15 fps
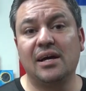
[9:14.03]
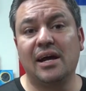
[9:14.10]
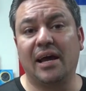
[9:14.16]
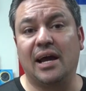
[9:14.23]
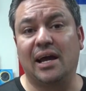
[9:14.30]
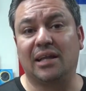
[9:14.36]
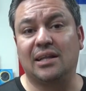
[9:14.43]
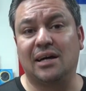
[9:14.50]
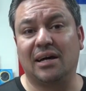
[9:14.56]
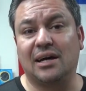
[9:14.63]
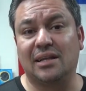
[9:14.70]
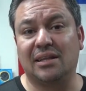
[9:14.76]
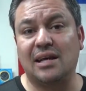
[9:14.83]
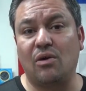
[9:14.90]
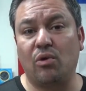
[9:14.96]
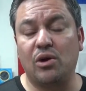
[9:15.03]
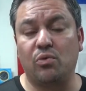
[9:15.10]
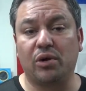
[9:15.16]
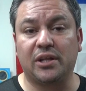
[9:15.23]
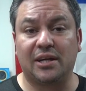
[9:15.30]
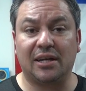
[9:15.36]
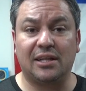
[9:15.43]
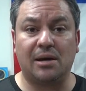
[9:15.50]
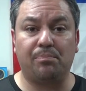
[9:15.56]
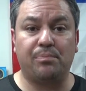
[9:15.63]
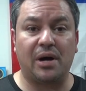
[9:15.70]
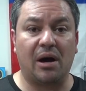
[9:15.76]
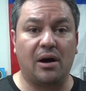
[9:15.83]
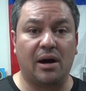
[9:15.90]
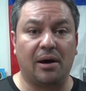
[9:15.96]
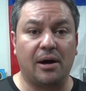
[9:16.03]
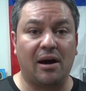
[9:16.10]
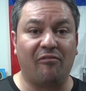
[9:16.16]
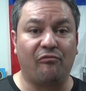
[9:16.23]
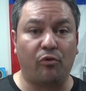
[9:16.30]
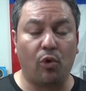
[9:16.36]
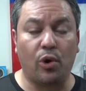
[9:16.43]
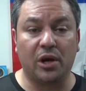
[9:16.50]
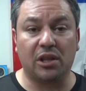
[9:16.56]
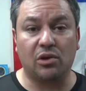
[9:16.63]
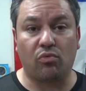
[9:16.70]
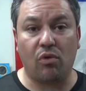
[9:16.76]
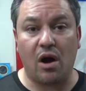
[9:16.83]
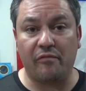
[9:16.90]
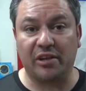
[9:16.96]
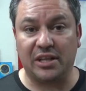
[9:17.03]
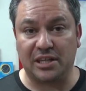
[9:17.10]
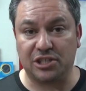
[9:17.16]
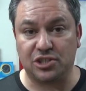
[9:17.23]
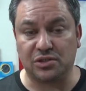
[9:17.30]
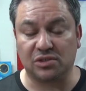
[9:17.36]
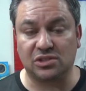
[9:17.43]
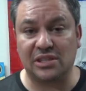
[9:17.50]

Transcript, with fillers: and uh, that way we are going uh, uh, avoid the rubbing issues.